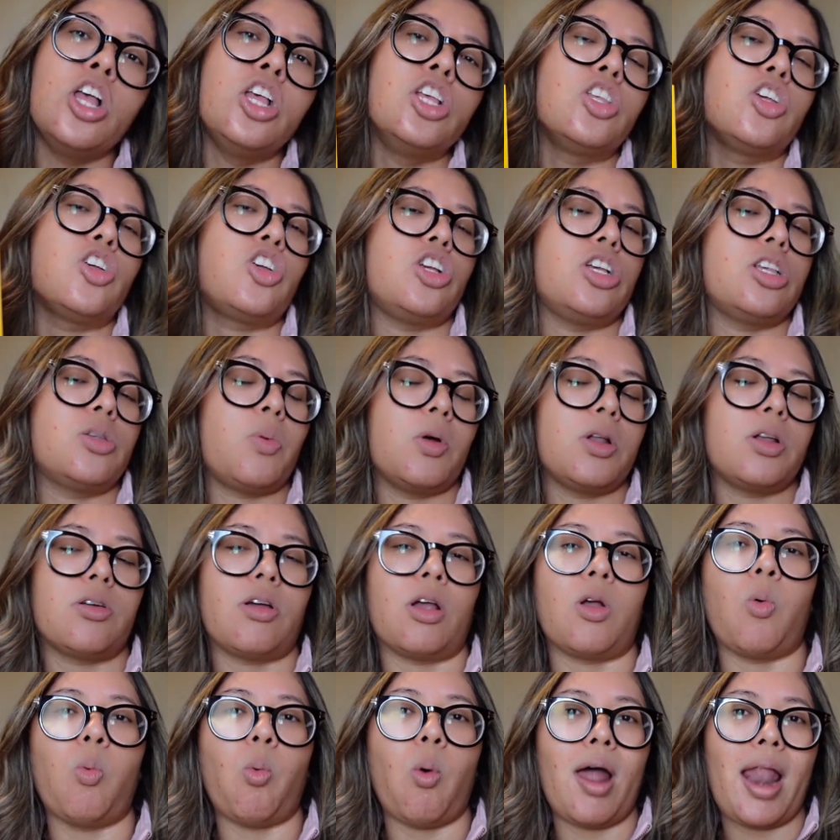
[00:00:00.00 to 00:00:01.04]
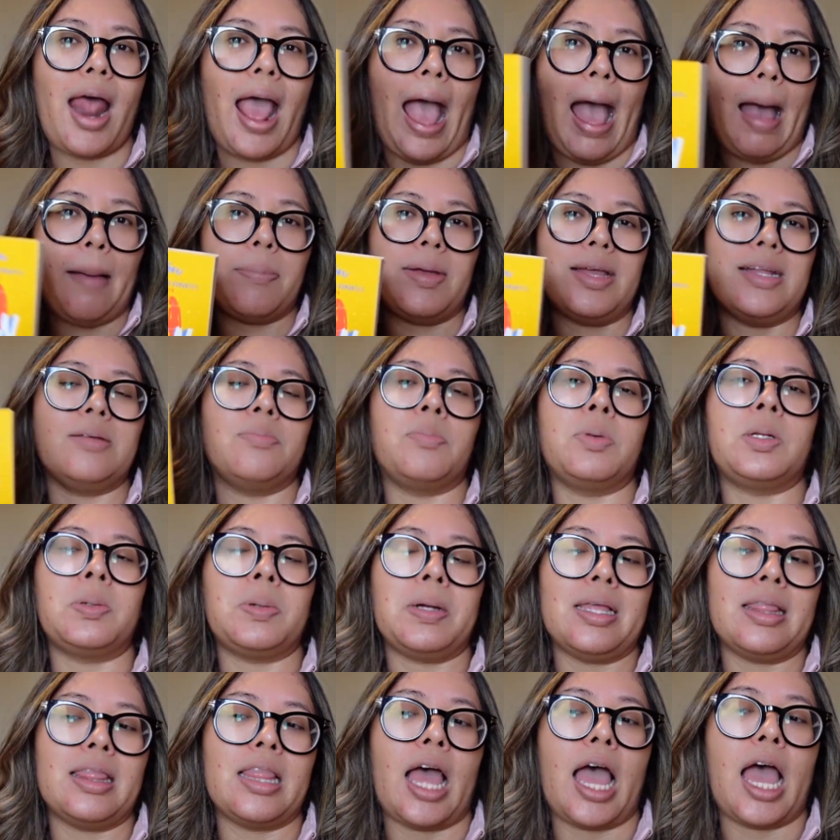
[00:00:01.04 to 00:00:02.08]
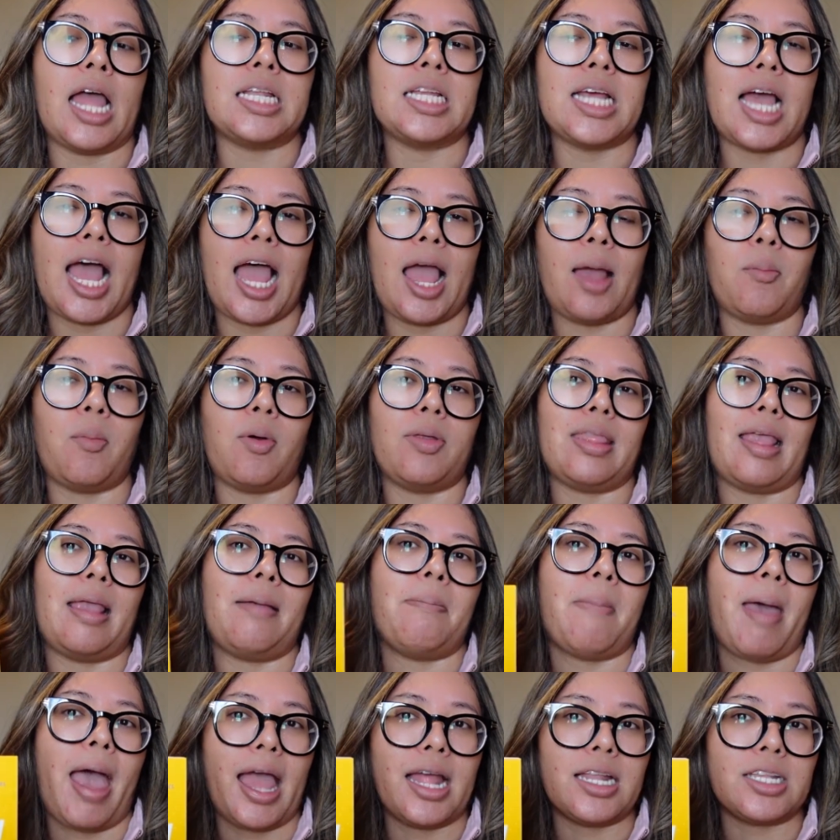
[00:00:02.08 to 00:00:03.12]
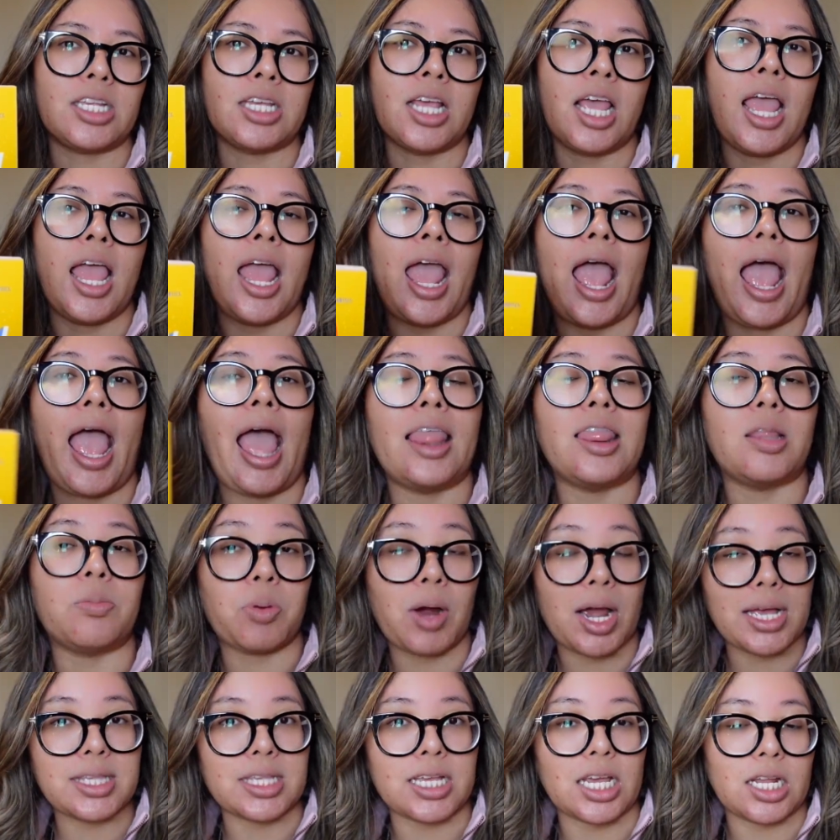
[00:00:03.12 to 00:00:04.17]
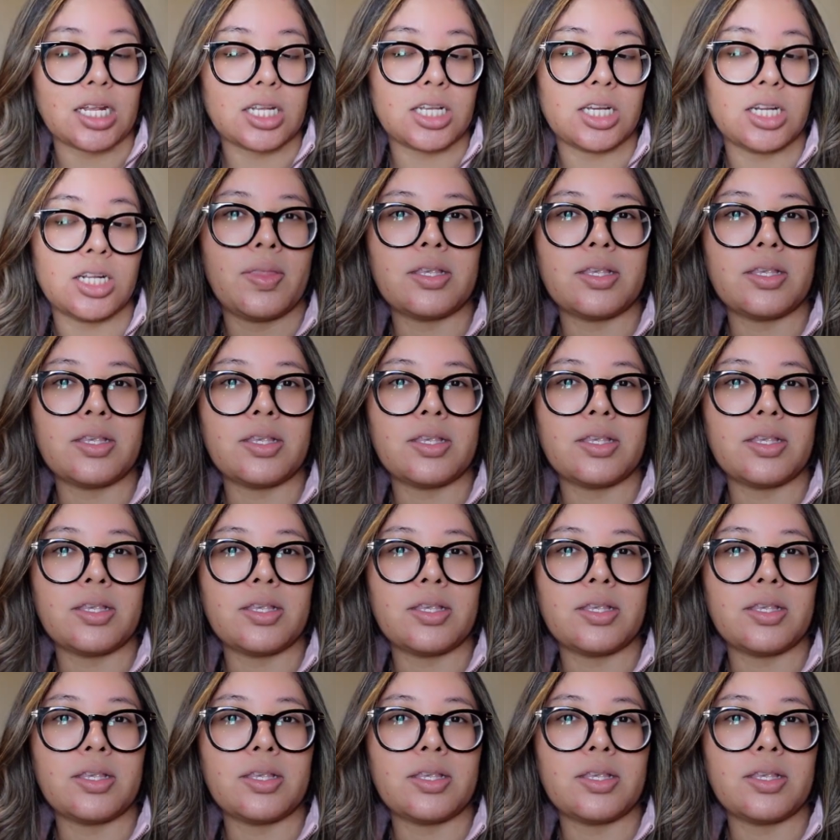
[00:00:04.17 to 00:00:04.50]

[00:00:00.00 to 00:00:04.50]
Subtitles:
So she's wondering what happened between that time when they met and the present.